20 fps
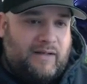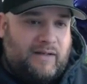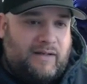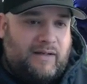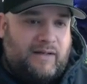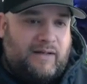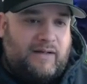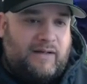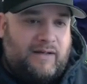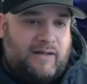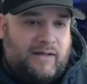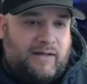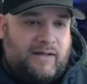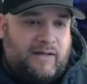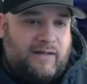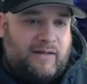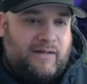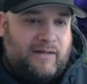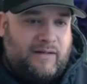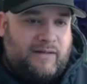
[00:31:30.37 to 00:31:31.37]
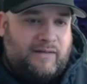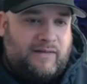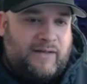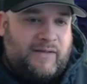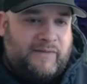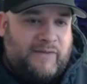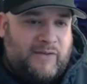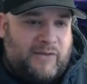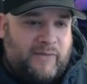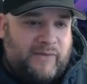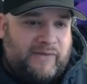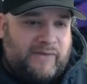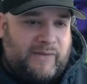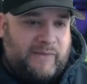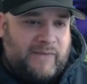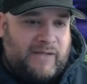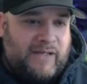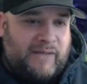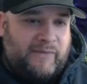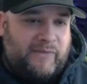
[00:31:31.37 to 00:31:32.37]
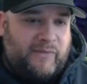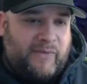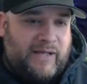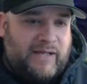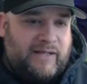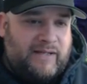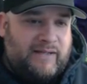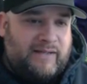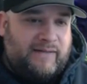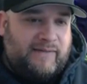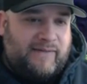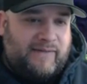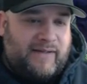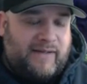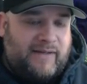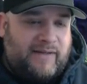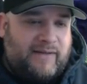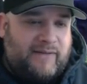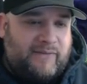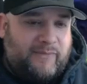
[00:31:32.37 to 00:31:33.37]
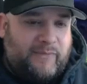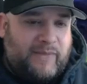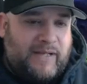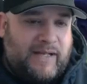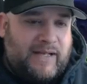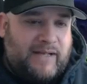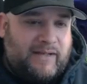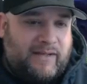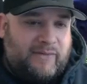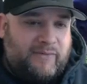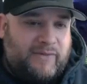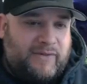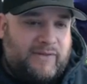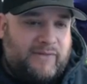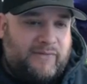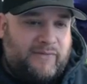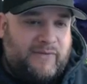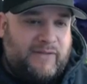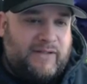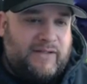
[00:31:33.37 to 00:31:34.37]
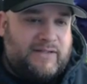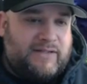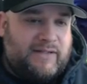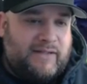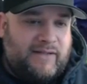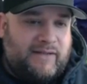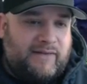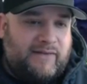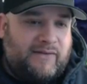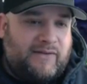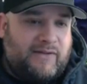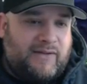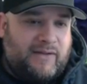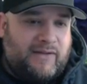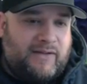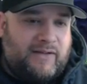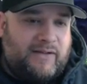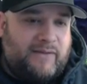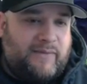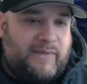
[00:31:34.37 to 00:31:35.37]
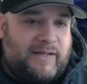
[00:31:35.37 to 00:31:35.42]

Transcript: Love you, but sometimes waiting instead of panic with the fish is good.